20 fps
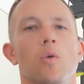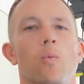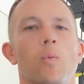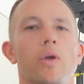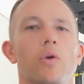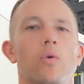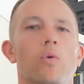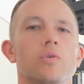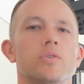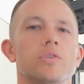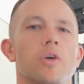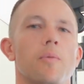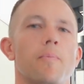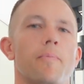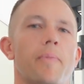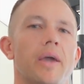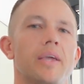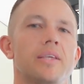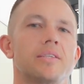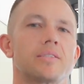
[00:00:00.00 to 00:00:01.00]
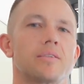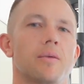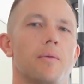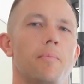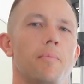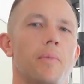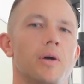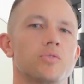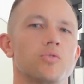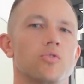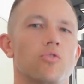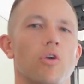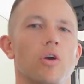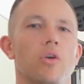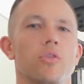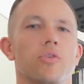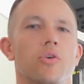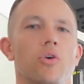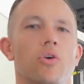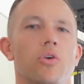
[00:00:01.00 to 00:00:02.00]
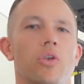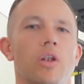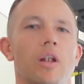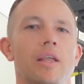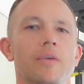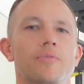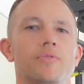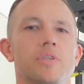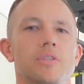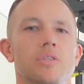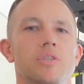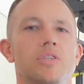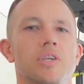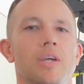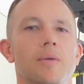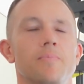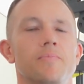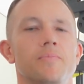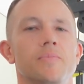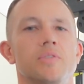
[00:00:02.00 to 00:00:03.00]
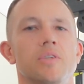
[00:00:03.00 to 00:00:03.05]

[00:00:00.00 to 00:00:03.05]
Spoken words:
We also base muscle growth on lifts in the gym.